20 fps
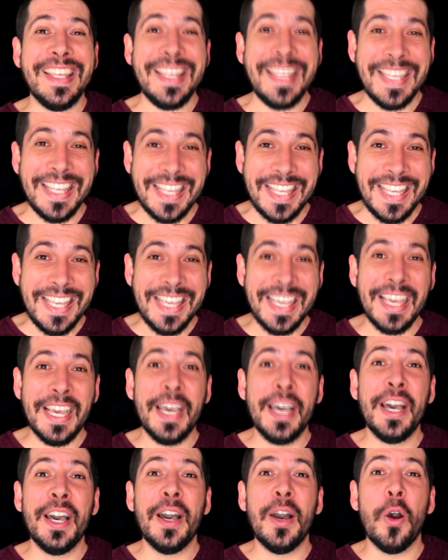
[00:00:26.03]
E, I,
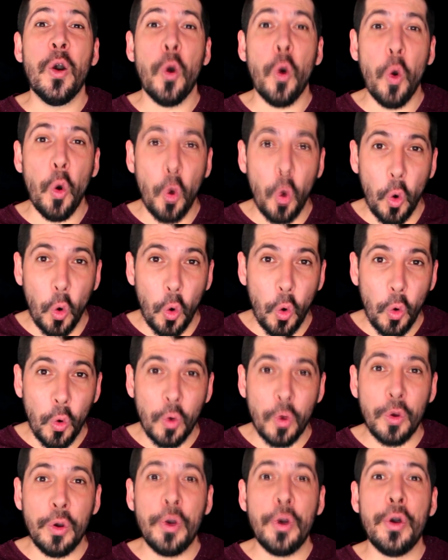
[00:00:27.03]
O,
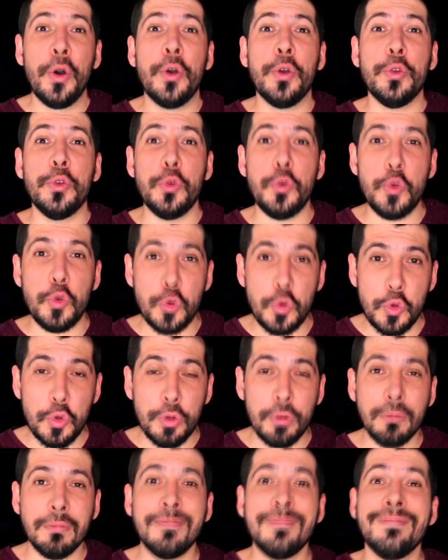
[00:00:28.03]
U,
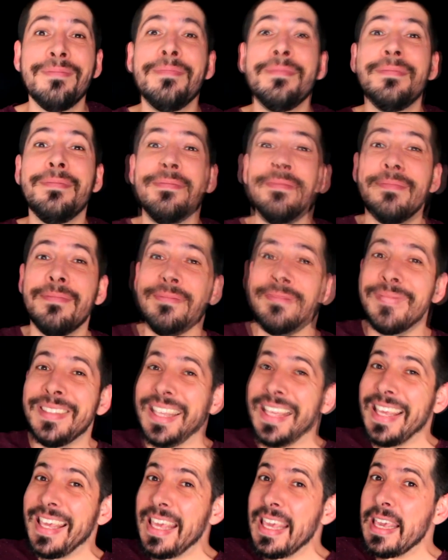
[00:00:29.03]

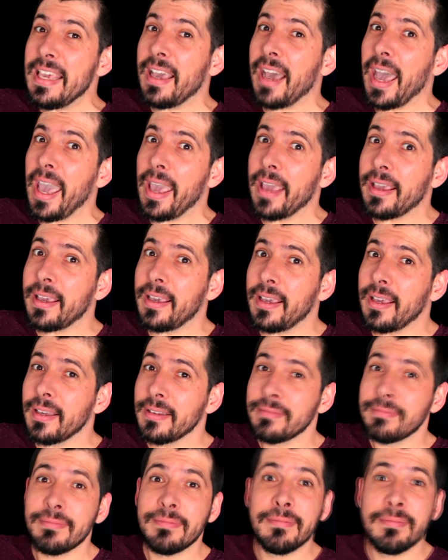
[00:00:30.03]
Y.
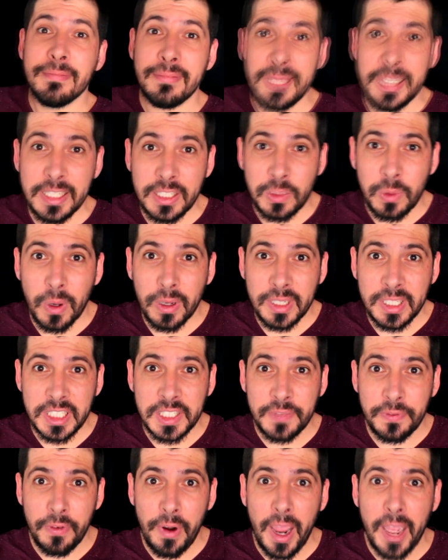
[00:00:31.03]
This one is
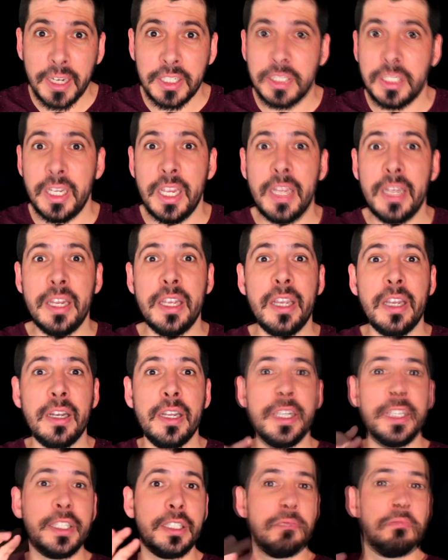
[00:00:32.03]
French. In
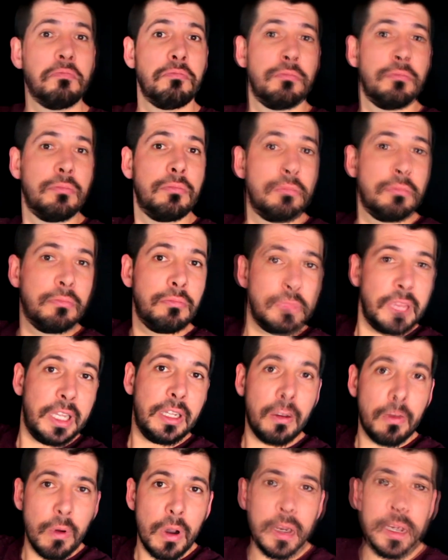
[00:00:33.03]
English, they
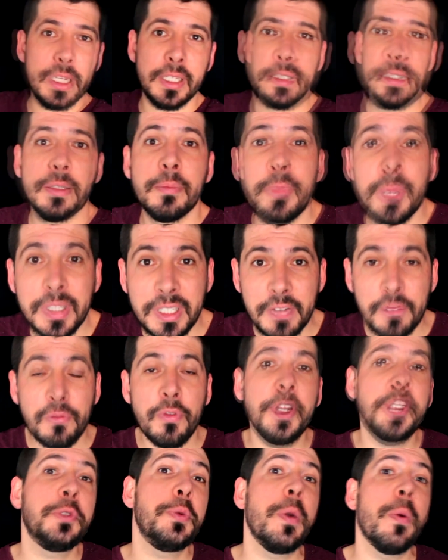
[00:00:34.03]
don't want it, but in
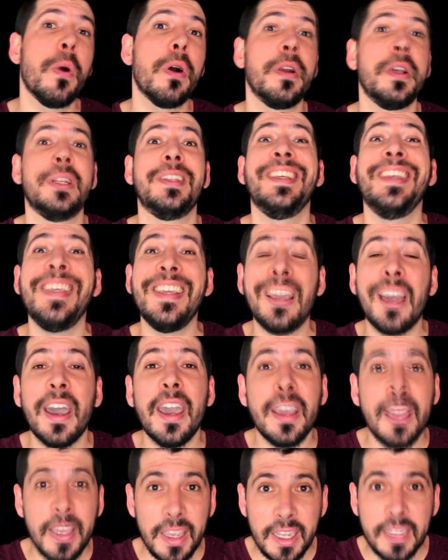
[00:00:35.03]
French we want it.
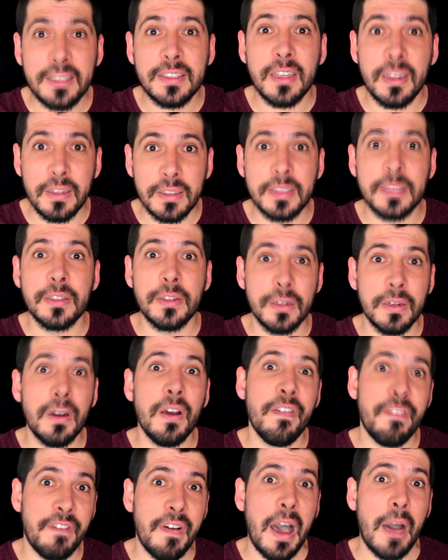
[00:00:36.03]
Y is also a
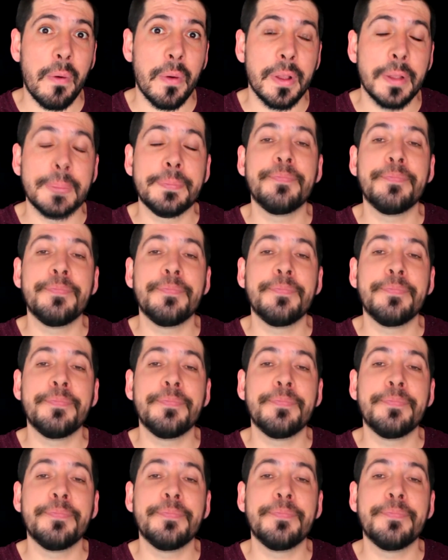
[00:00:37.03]
vowel.